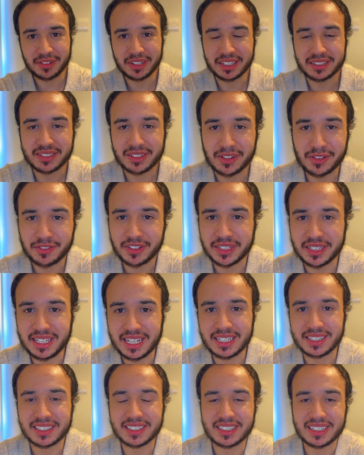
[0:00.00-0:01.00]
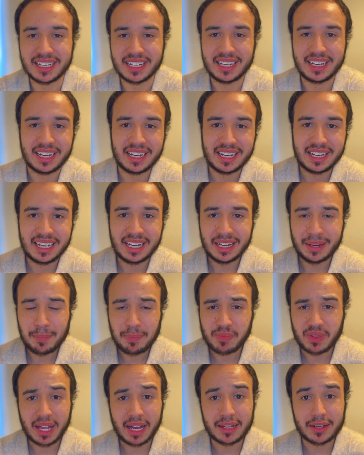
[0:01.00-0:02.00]
discovered this.
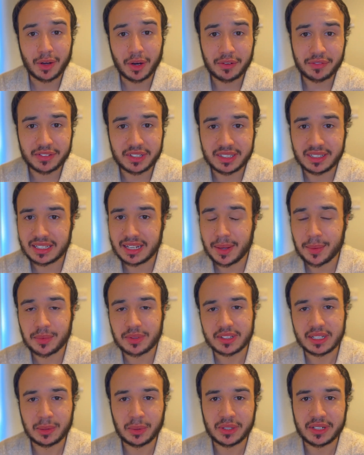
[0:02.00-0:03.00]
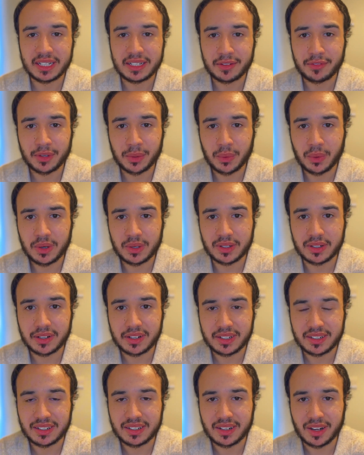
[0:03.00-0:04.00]
And oftentimes they wouldn't even
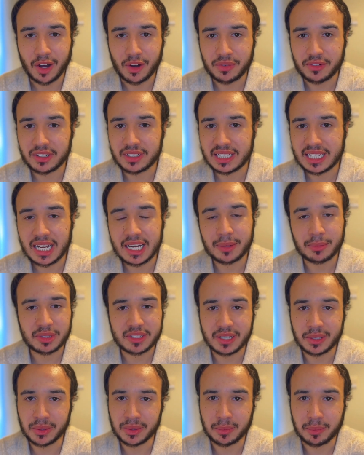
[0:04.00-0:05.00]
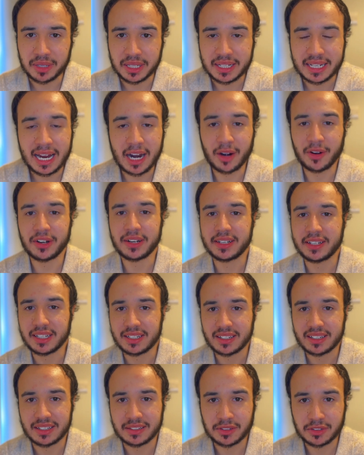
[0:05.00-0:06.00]
work. Oftentimes they would be carried
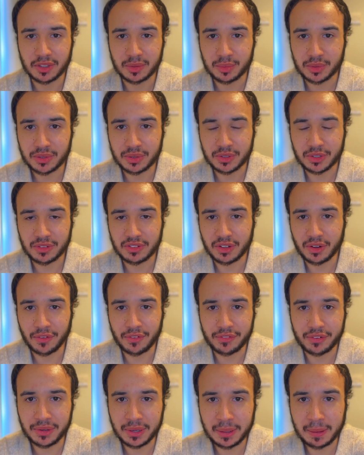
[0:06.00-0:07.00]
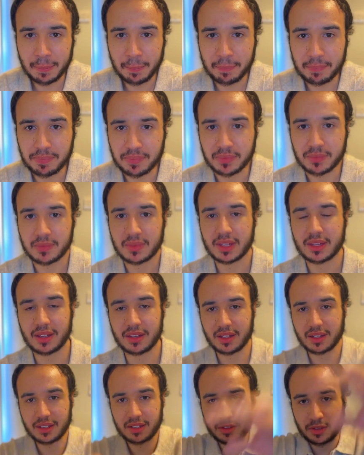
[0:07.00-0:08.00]
in some sort of
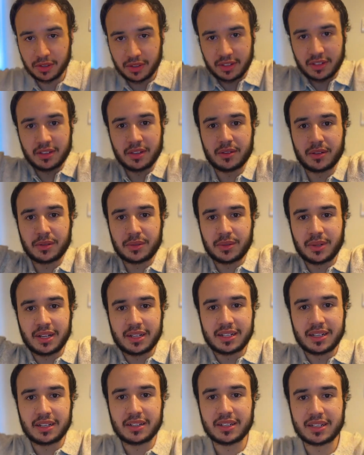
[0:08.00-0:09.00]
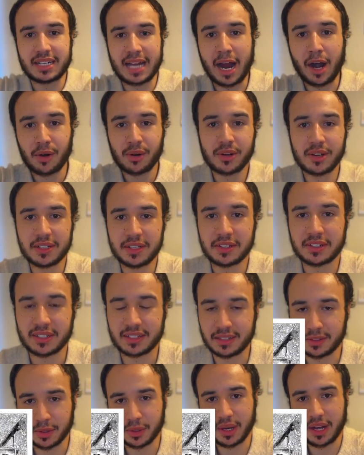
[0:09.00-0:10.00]
like a carriage,
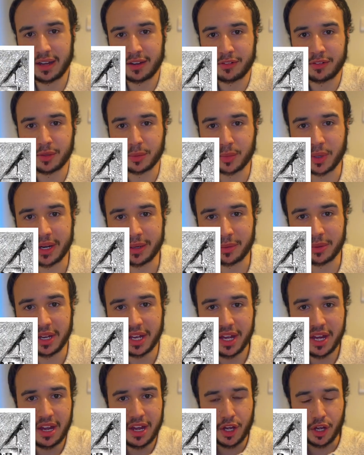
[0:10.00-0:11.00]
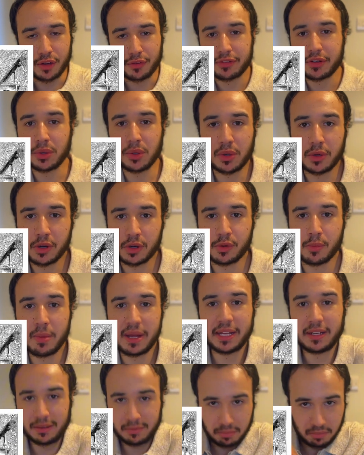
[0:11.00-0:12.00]
and you'll have them around, a few good
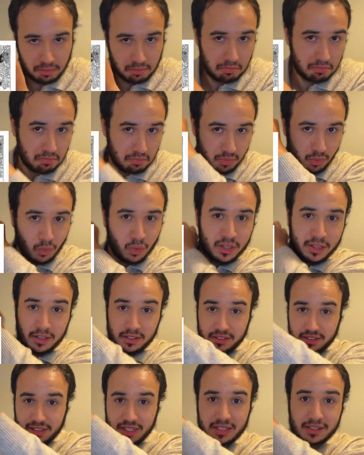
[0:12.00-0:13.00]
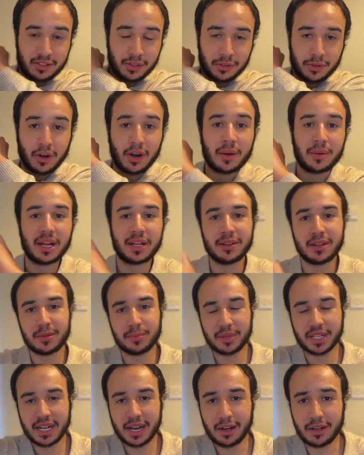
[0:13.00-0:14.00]
men with the sticks on, and they'll
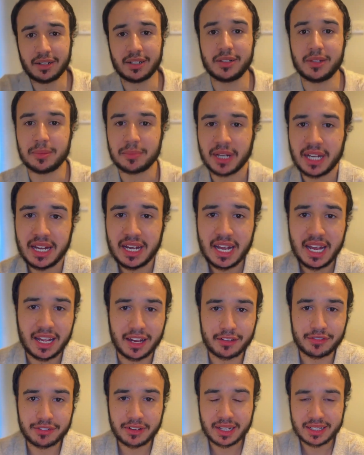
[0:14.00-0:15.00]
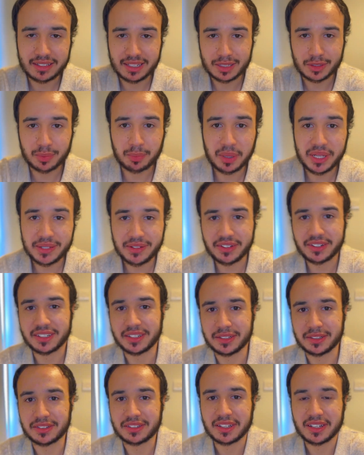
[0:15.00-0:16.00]
be carrying them. In fact, there's
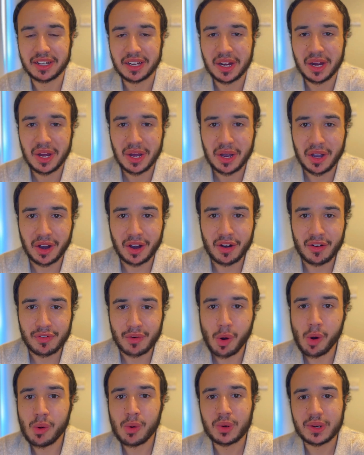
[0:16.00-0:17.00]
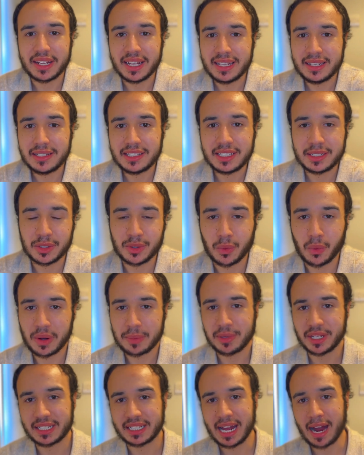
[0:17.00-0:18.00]
pictures of old Indian
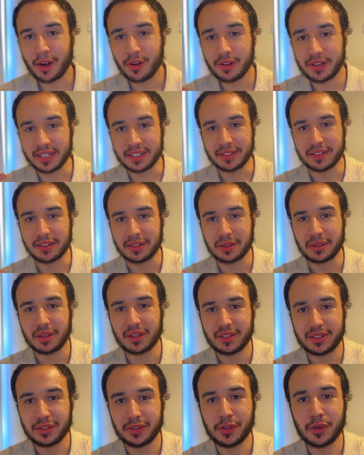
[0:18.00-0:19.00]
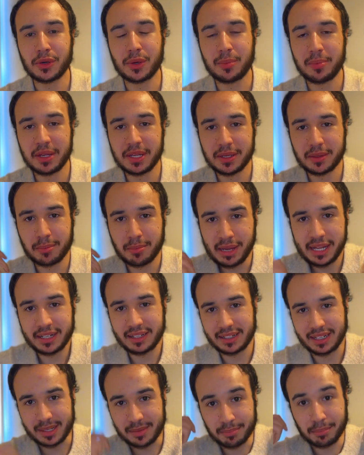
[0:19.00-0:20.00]
women carrying European
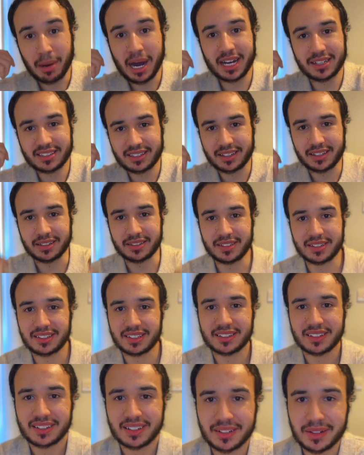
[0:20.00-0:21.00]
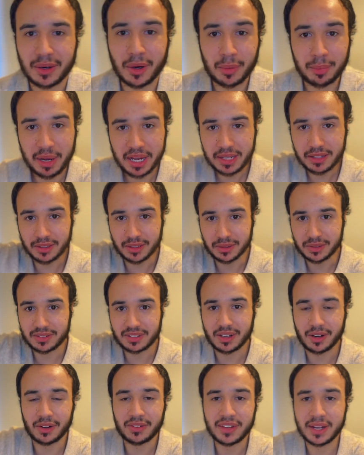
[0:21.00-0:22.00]
men in baskets up
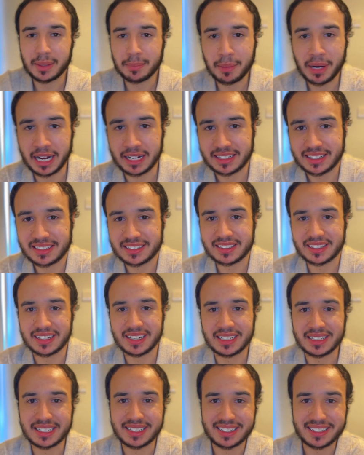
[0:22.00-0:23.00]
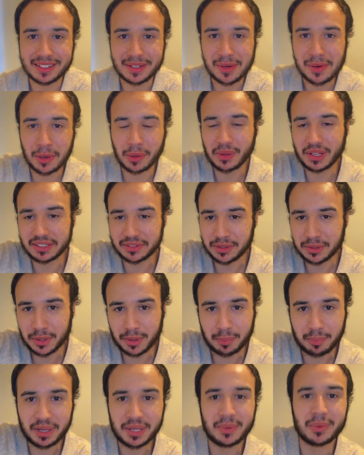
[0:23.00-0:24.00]
hills on their backs, and this
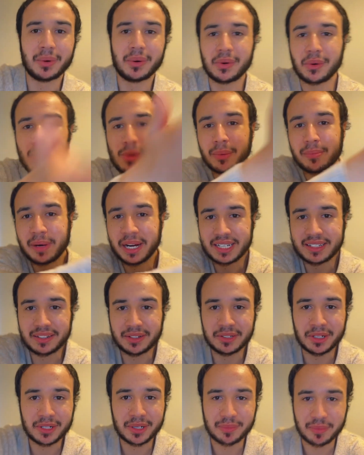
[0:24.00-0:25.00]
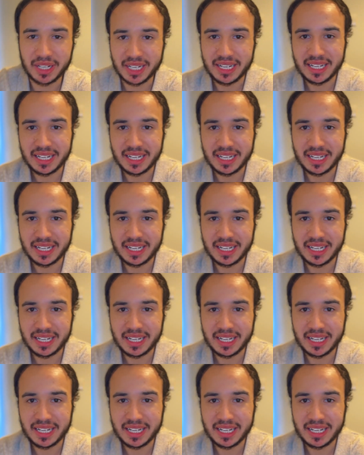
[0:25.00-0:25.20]
European will go back to Europe